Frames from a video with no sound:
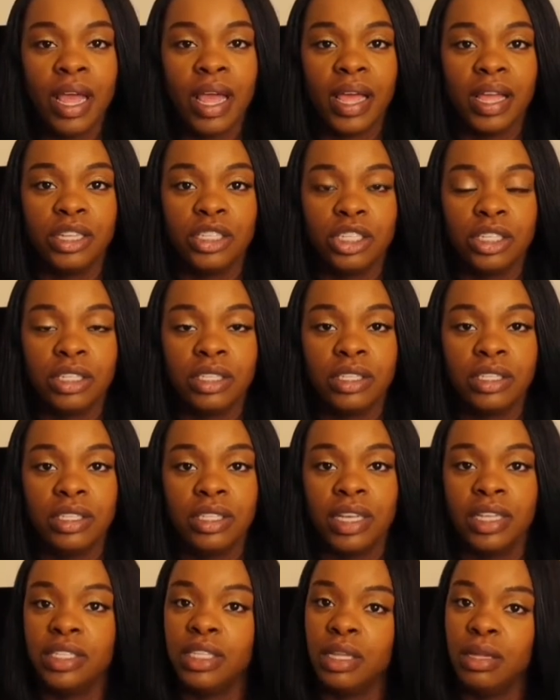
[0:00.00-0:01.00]
It just
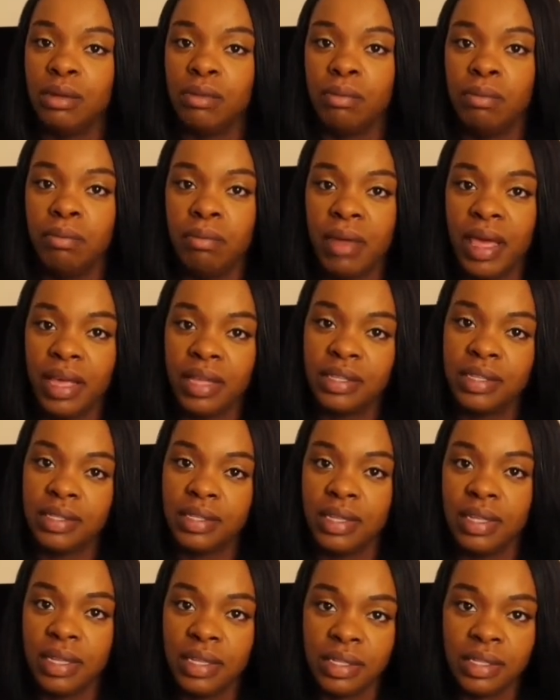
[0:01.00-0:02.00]
doesn't make
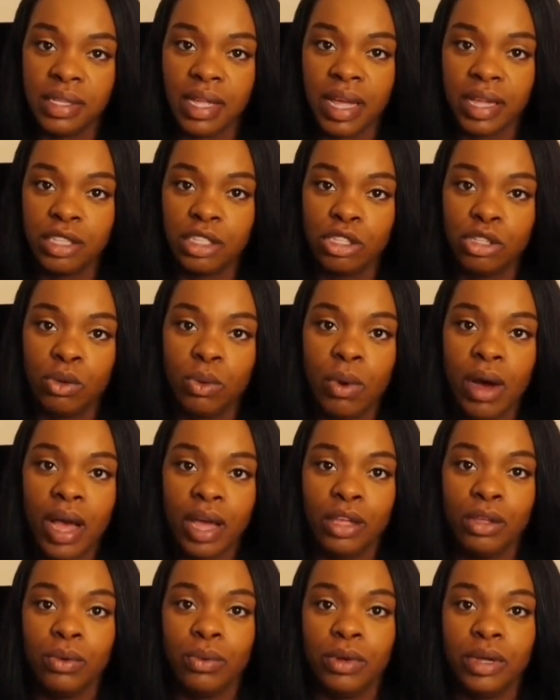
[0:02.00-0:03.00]
sense as to why
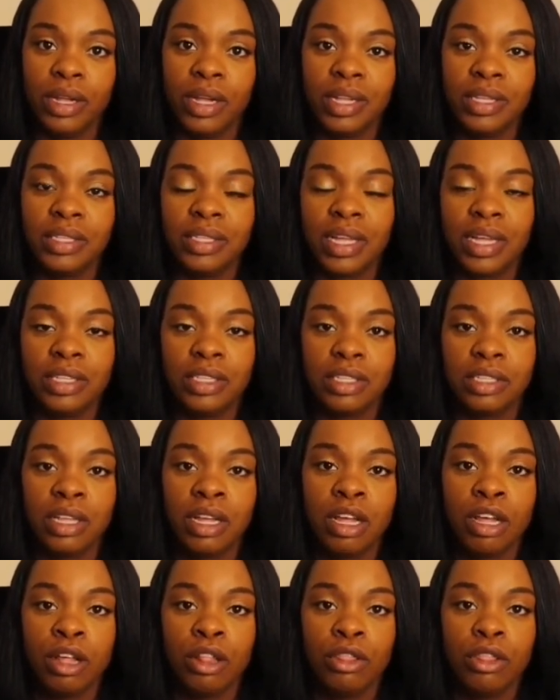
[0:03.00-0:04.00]
you would assess
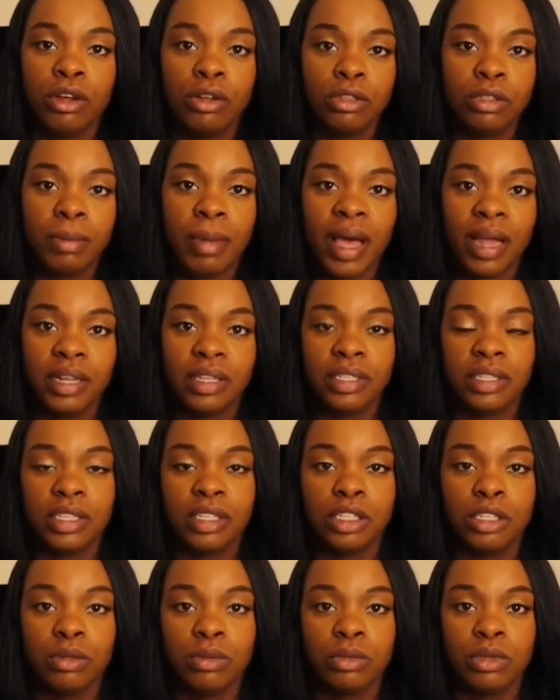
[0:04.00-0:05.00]
those body
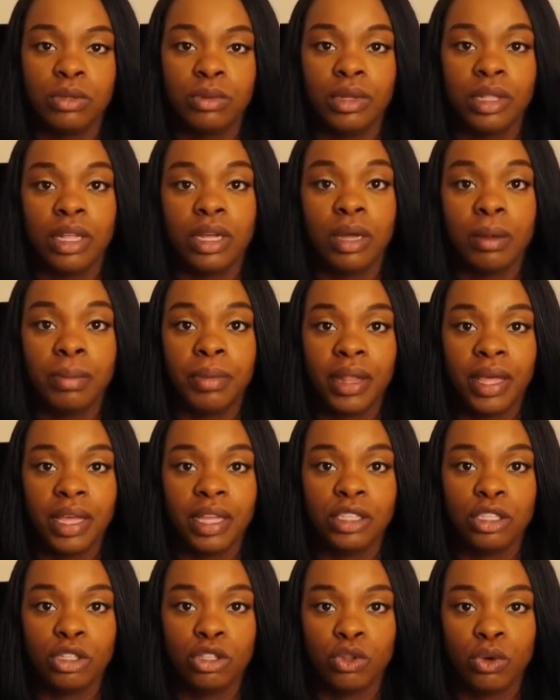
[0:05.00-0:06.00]
systems when the complaint
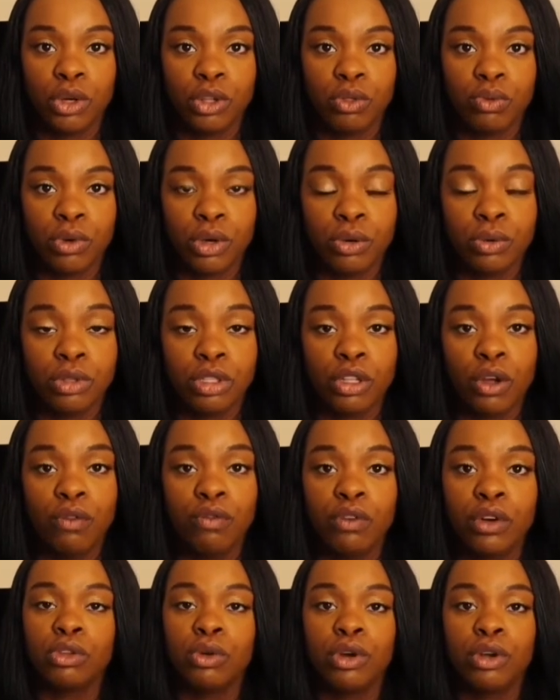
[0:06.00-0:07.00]
is a sore throat. So
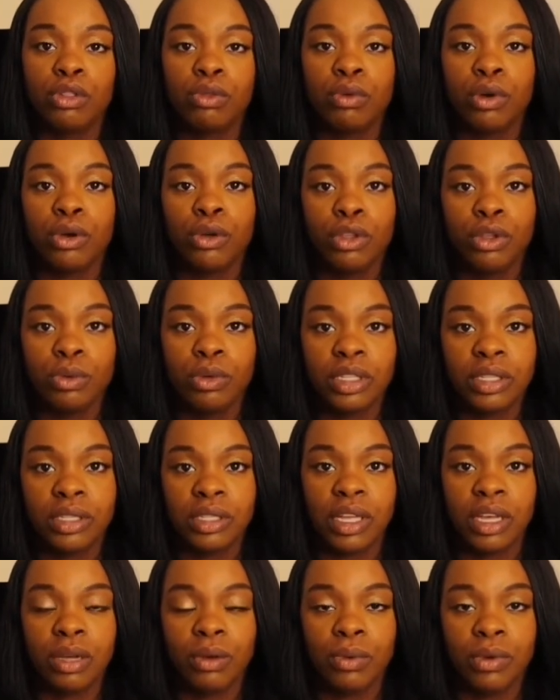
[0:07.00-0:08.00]
for sore throat, you would
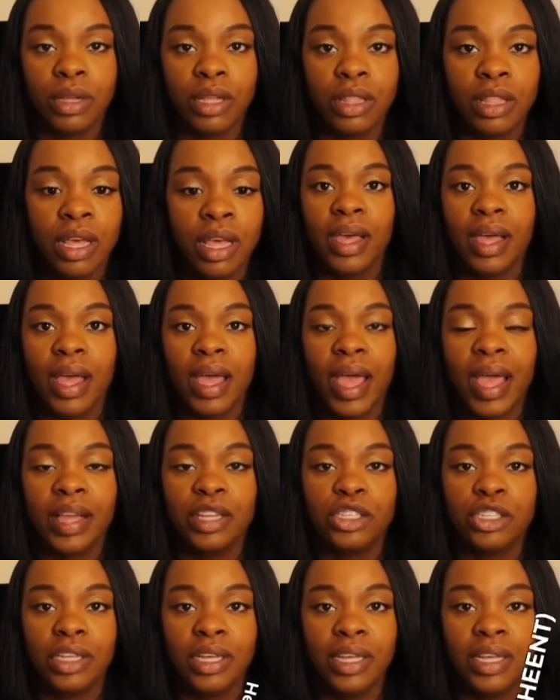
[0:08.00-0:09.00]
stick with the
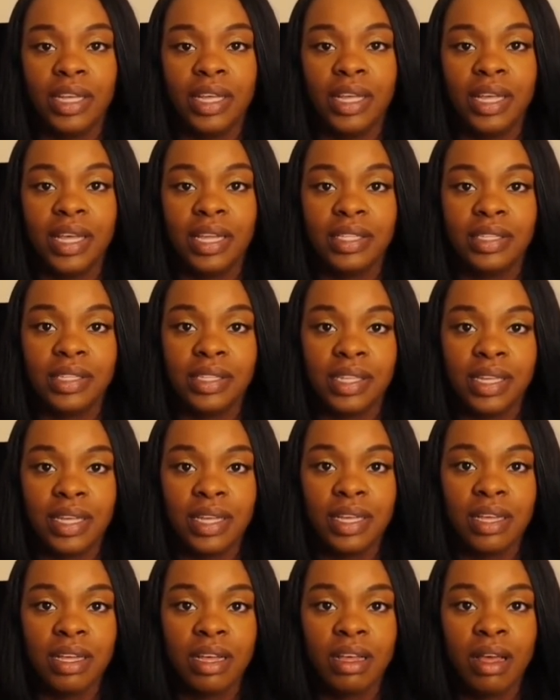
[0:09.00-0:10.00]

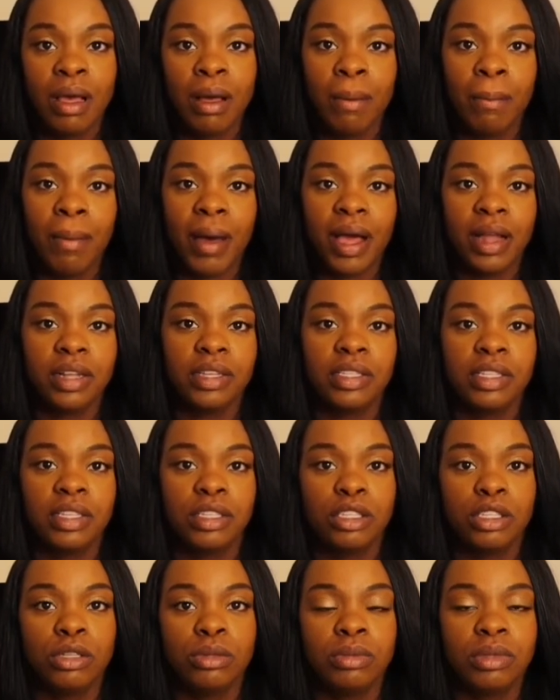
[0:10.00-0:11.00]
HEENT body
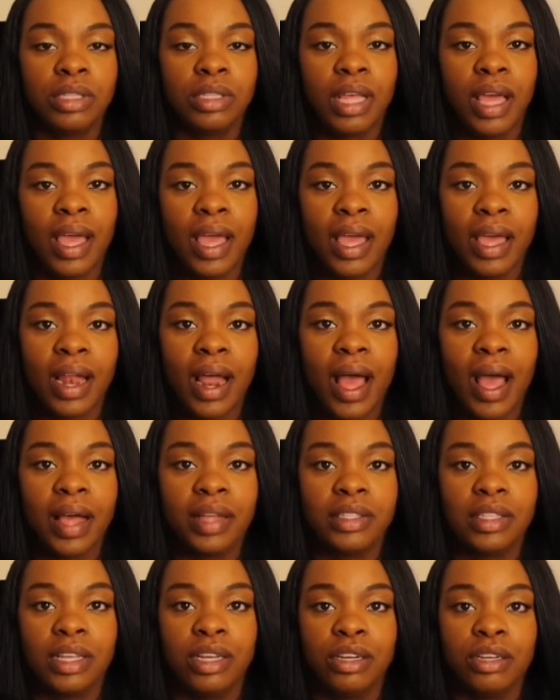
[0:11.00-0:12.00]
systems: head, eyes,
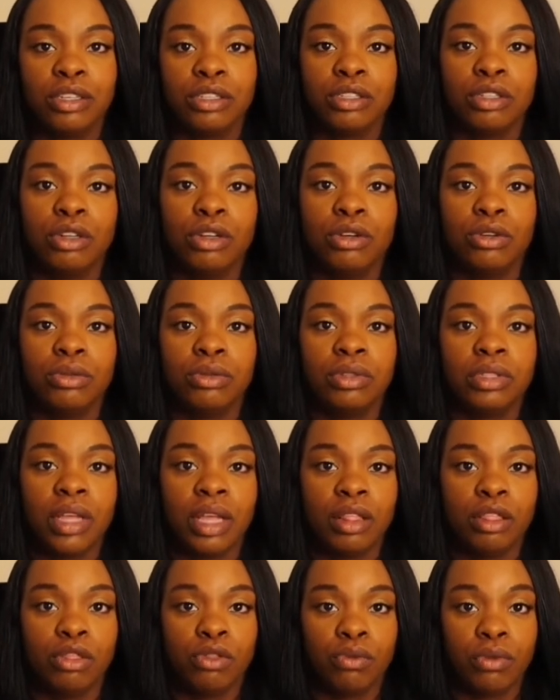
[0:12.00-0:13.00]
ears, nose,
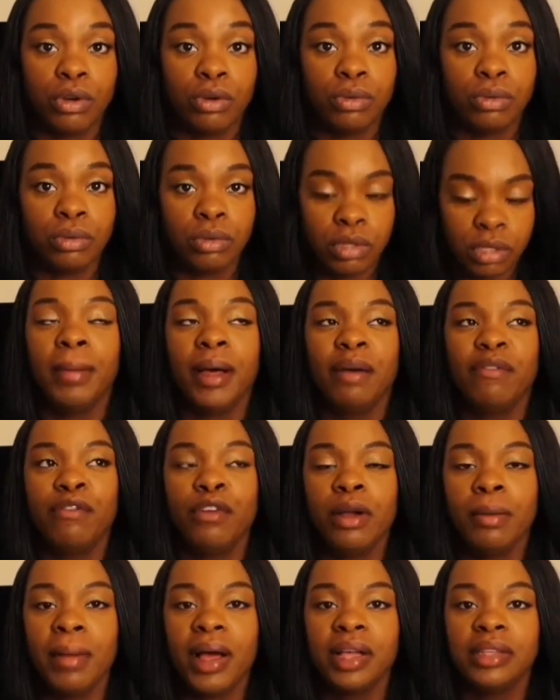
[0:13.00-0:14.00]
and throat. But
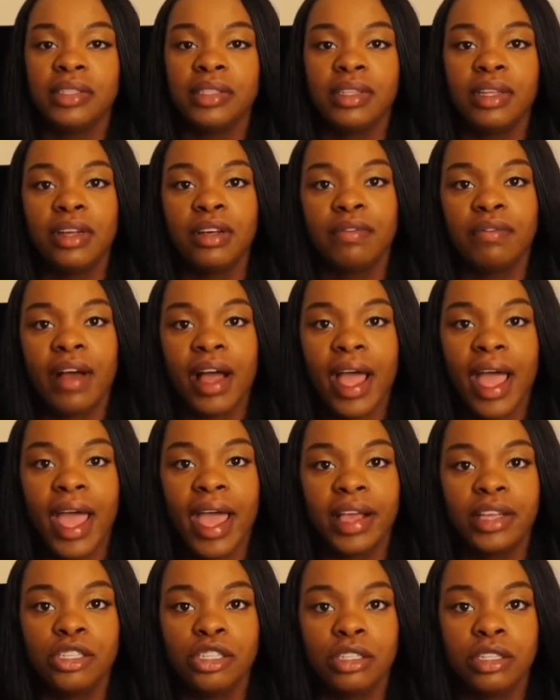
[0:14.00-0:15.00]
for myself, I
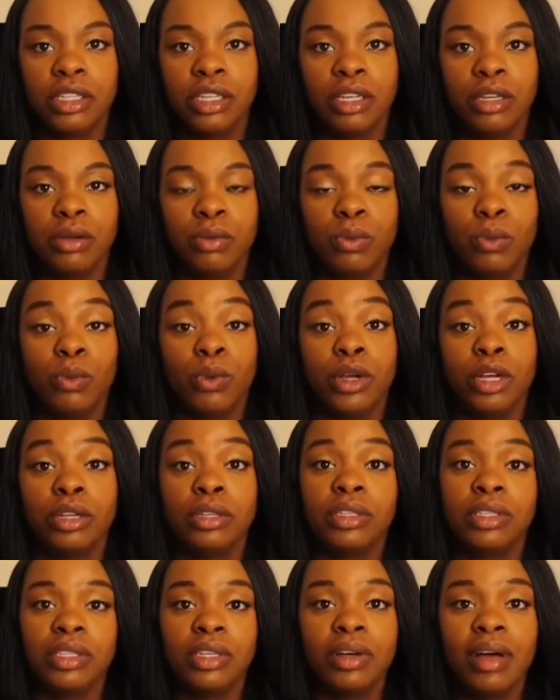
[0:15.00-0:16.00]
actually will
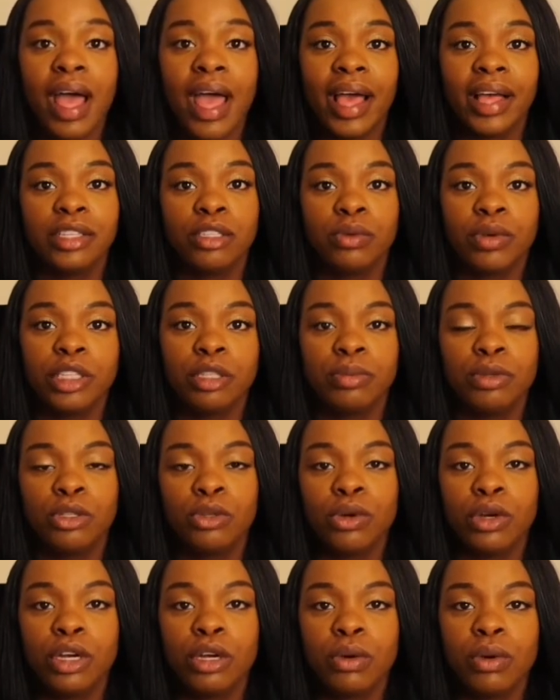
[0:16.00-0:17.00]
still ask
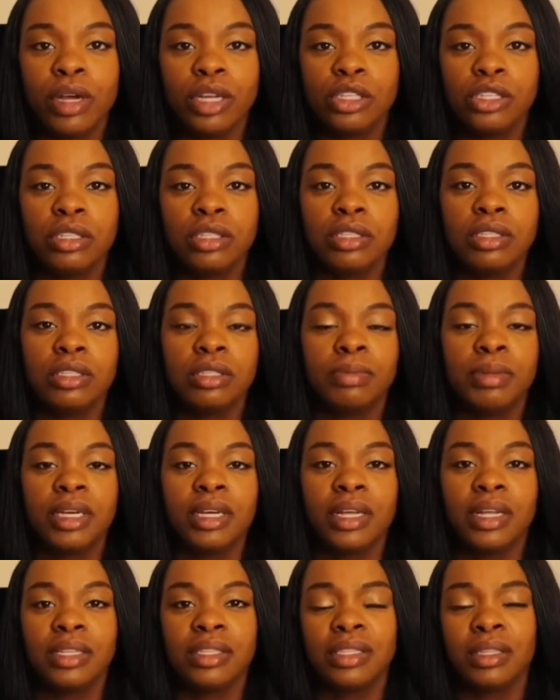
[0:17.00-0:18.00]
respiratory questions,
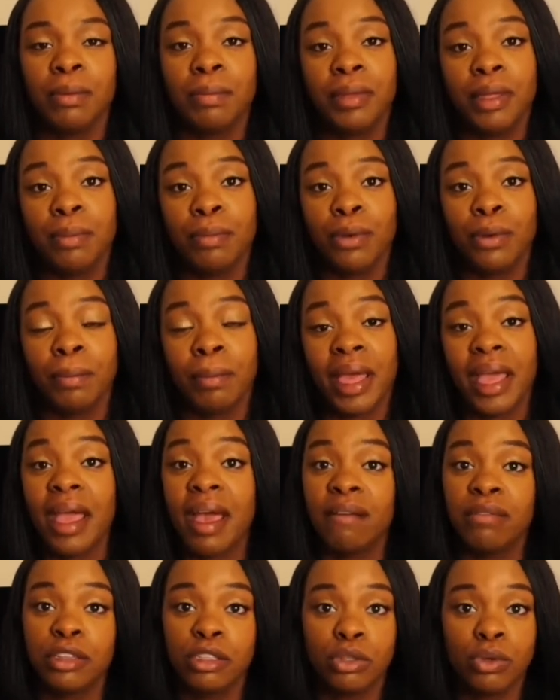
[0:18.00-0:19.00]
because some people may
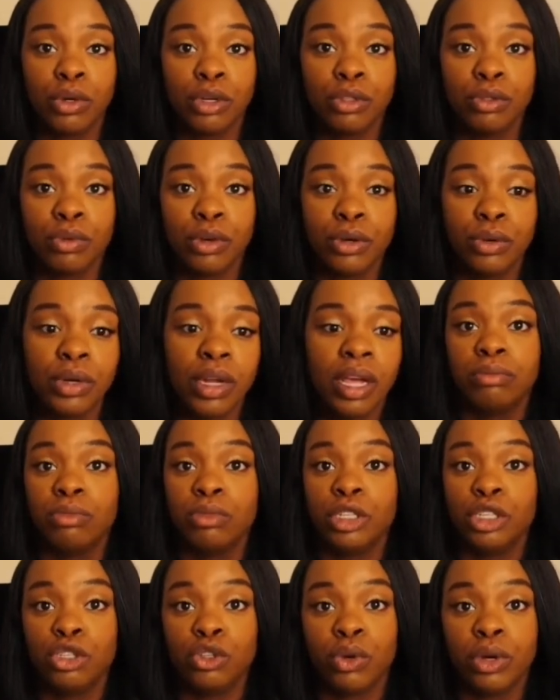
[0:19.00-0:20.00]
have a sore throat
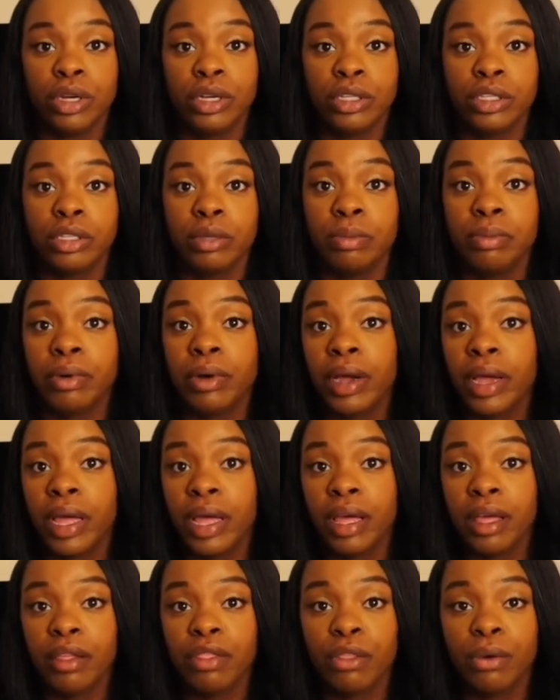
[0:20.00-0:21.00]
with shortness of
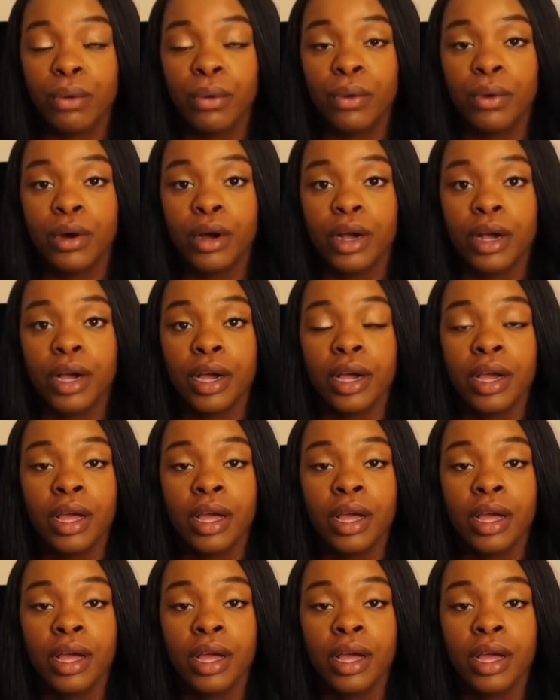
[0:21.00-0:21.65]
breath, or